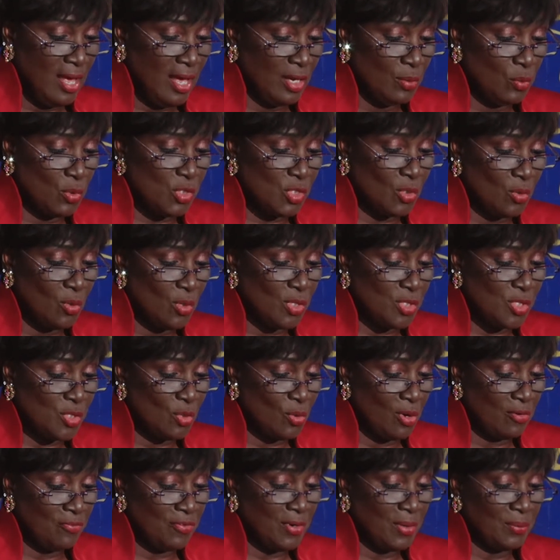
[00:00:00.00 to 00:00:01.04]
and was
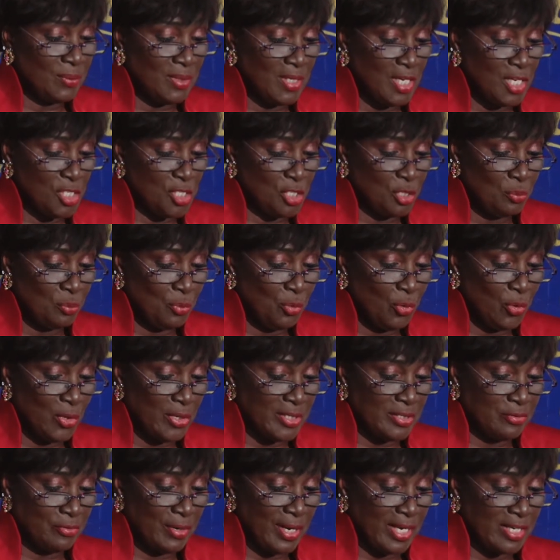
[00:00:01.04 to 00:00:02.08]
also a foundation
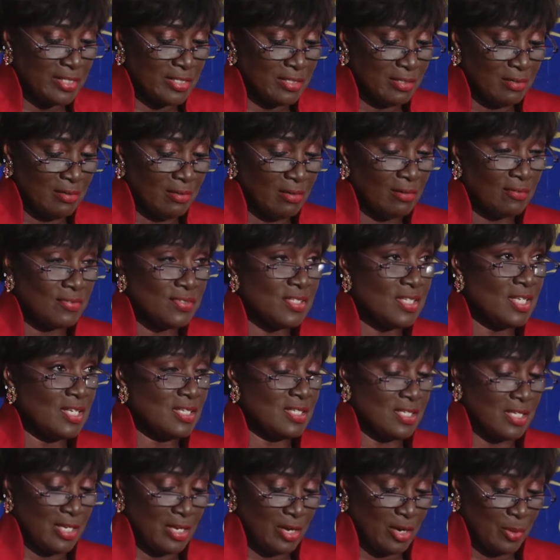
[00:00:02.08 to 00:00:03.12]
board director of
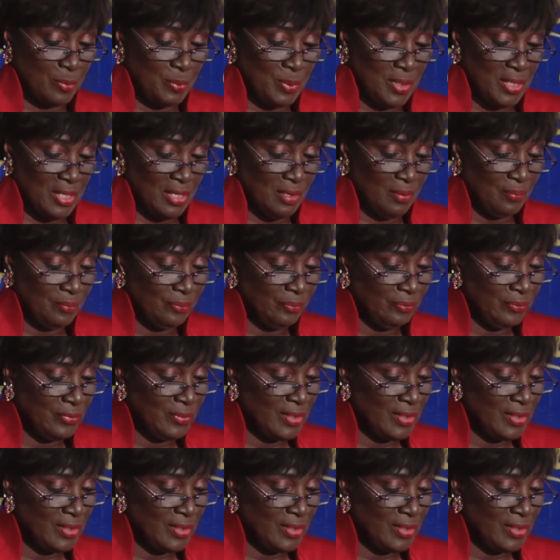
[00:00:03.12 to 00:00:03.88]
CCRP,